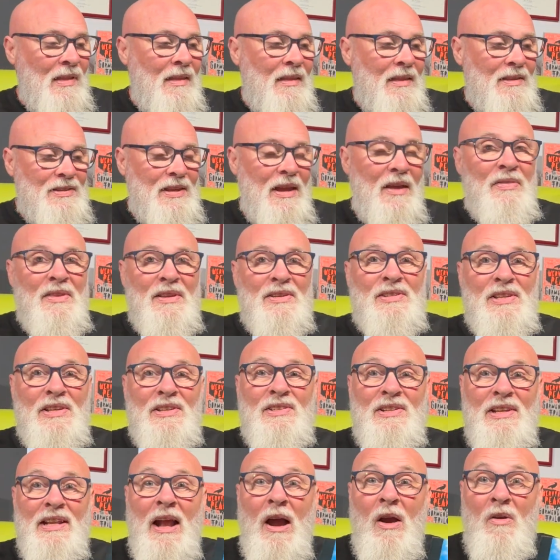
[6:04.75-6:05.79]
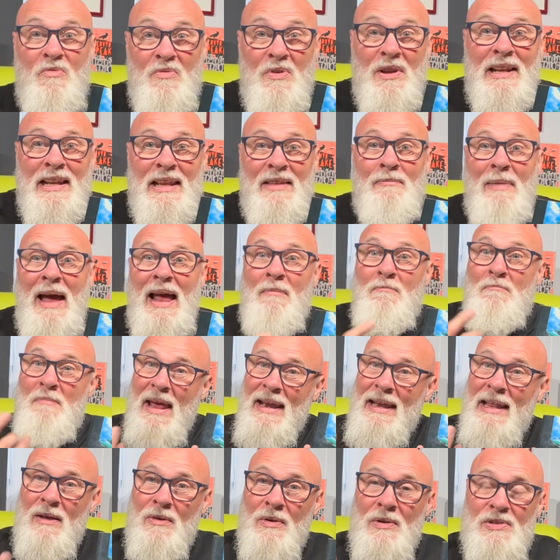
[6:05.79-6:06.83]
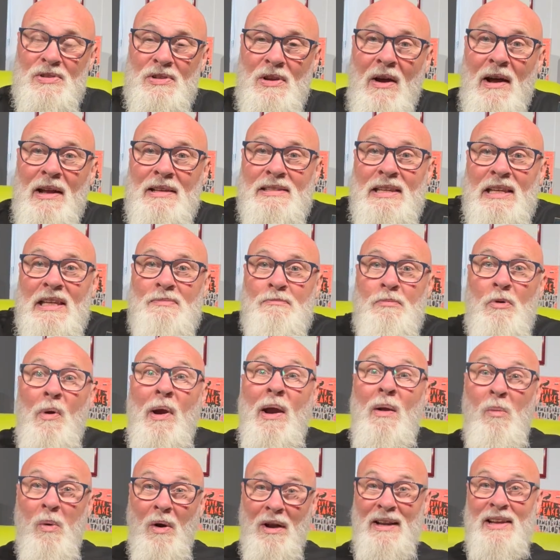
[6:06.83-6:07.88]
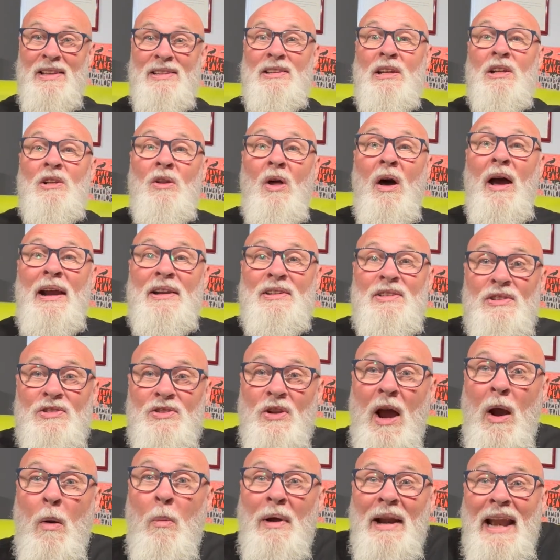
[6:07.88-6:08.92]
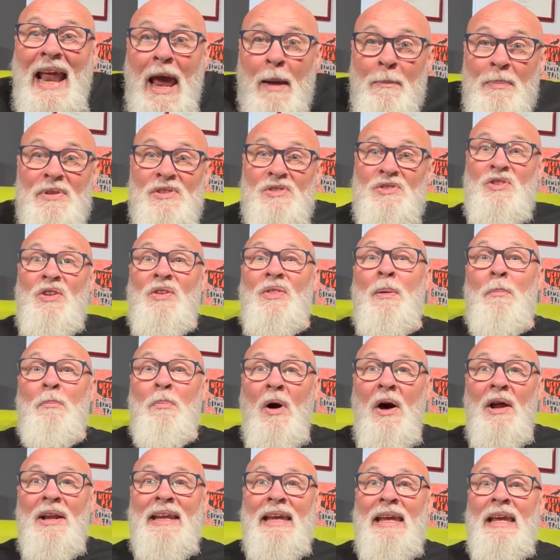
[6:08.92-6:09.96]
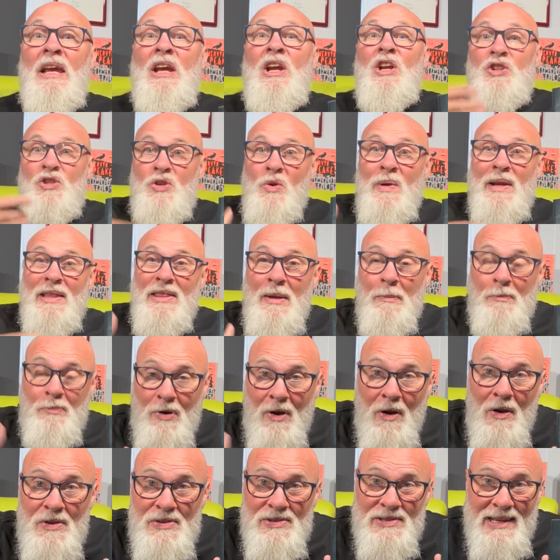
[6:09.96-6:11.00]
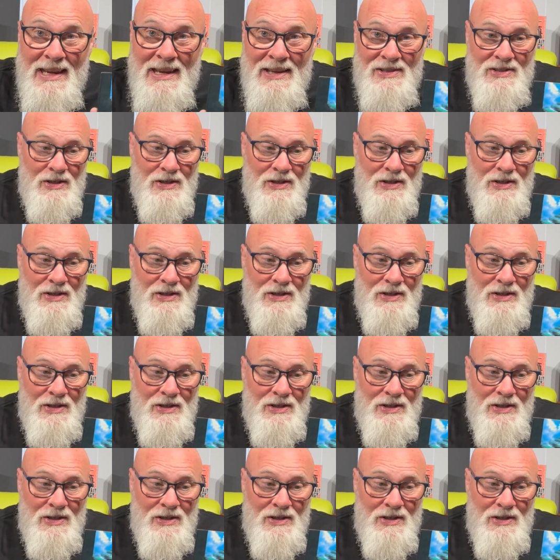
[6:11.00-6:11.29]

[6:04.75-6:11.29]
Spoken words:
So this is, really medical science exploring what is it like to die, what happens to the body during the process